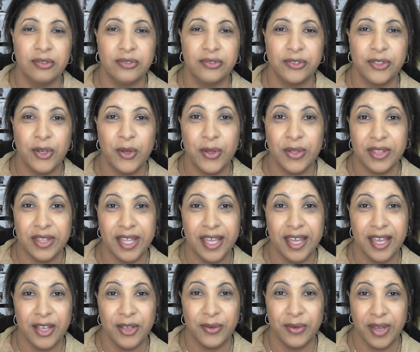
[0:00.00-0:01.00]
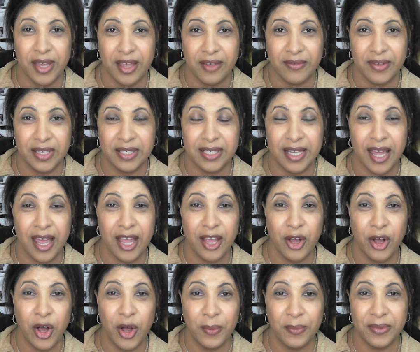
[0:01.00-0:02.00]
So there you have it. I
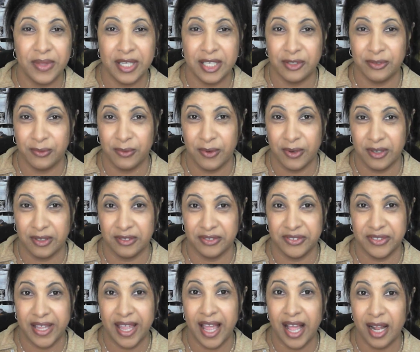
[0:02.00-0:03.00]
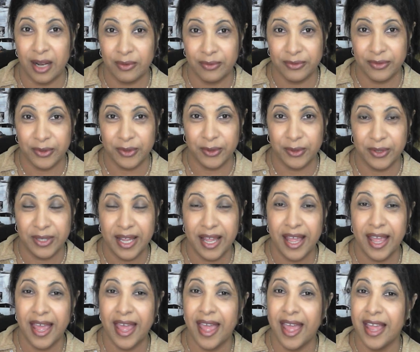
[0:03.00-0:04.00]
hope this was helpful
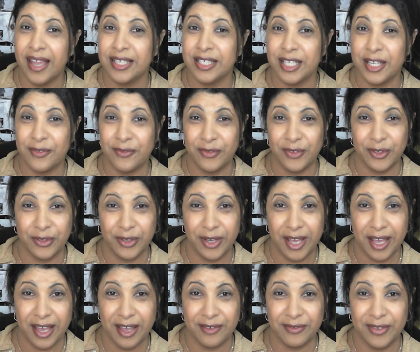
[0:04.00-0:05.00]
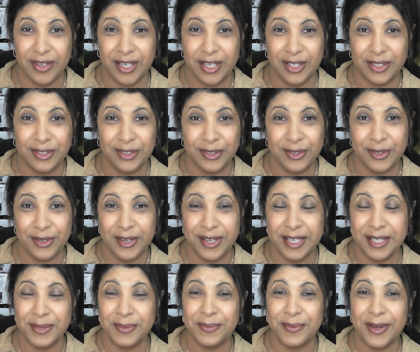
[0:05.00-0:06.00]
and if you have
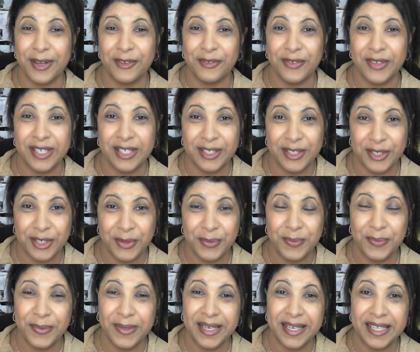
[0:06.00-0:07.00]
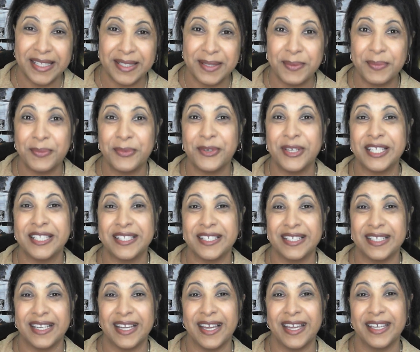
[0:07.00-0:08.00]
enjoyed my video, please press
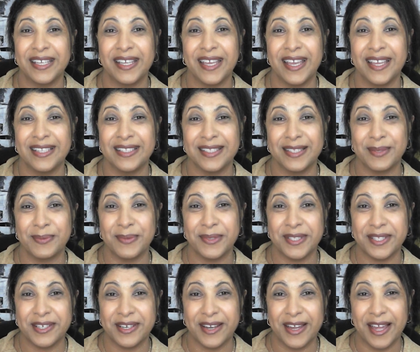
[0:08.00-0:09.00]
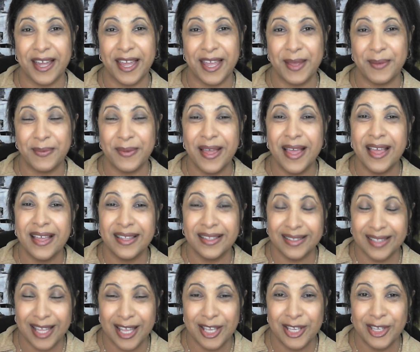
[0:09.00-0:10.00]
like and subscribe.
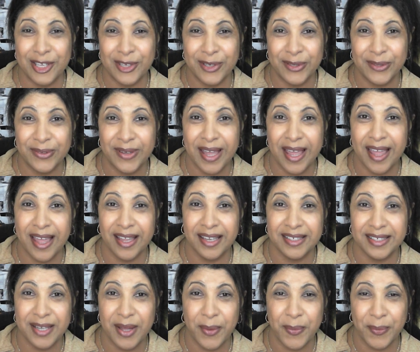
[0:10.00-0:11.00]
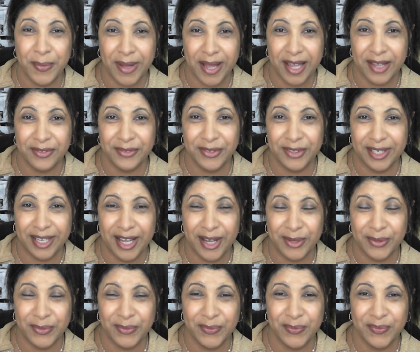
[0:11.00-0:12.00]
Thank you and bye for
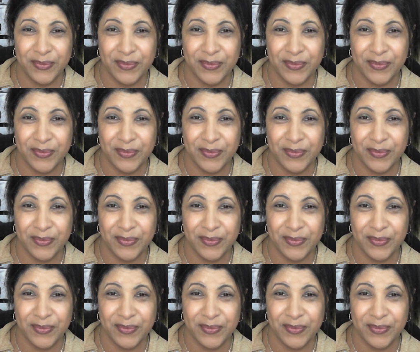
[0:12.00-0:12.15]
now.